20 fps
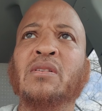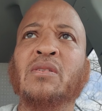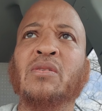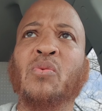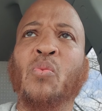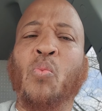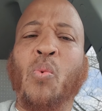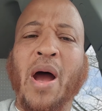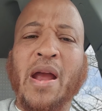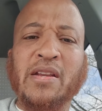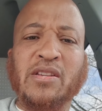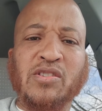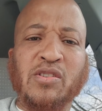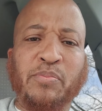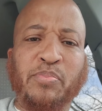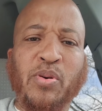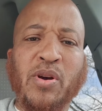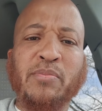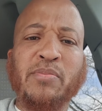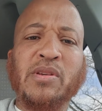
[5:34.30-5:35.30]
White
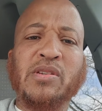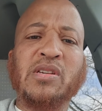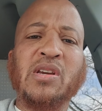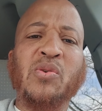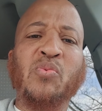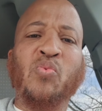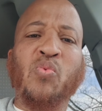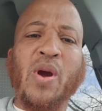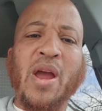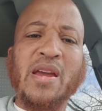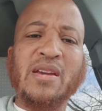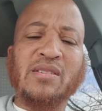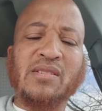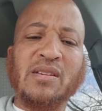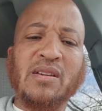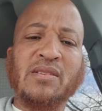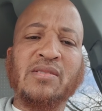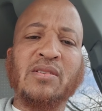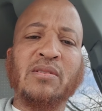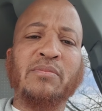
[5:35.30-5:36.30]
supremacy,
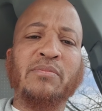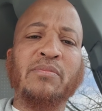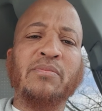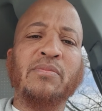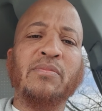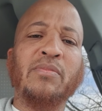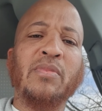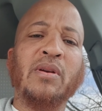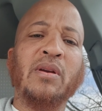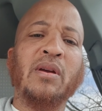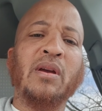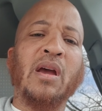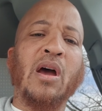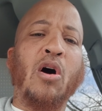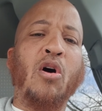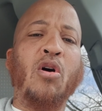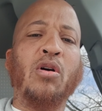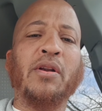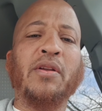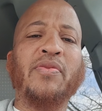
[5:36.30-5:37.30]
racism,
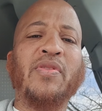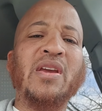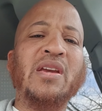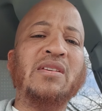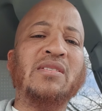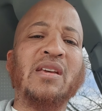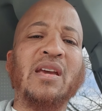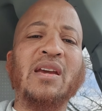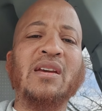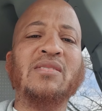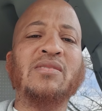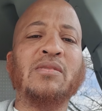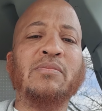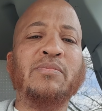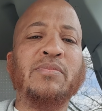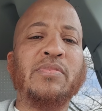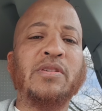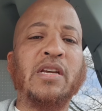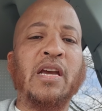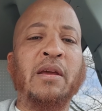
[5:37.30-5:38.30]
all of these
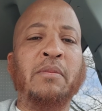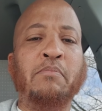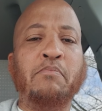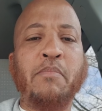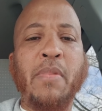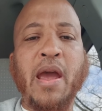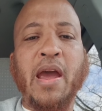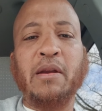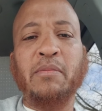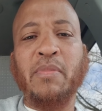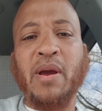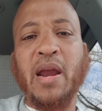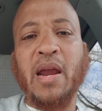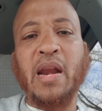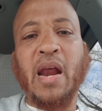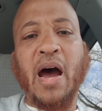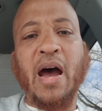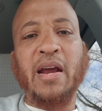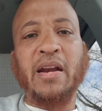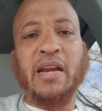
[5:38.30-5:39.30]
isms and
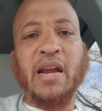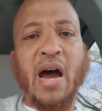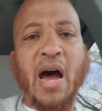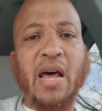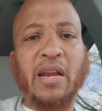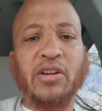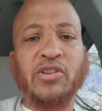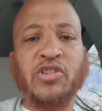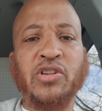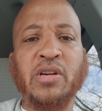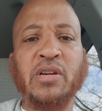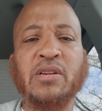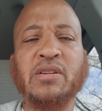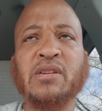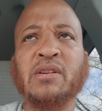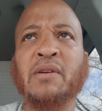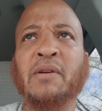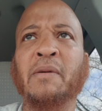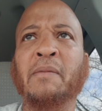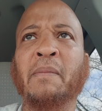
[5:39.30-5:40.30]
man-made
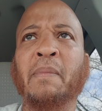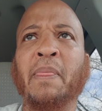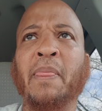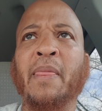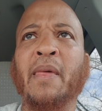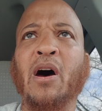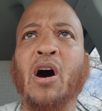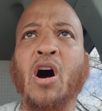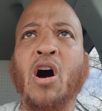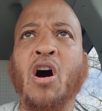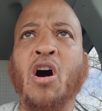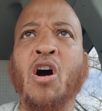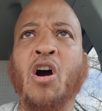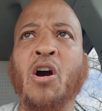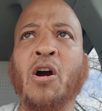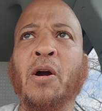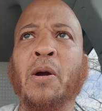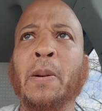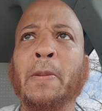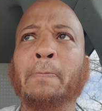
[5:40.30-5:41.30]
ideologies
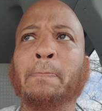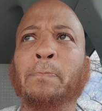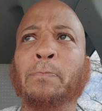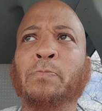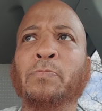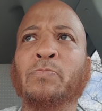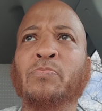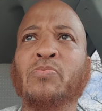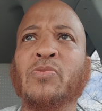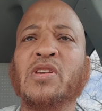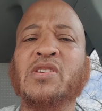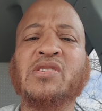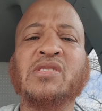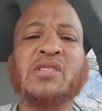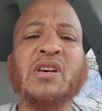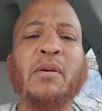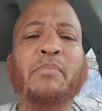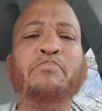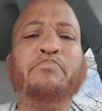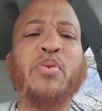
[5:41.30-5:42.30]
are
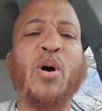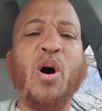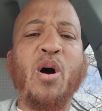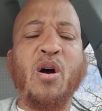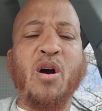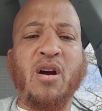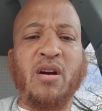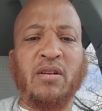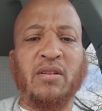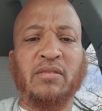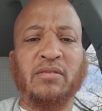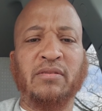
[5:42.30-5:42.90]
subpar.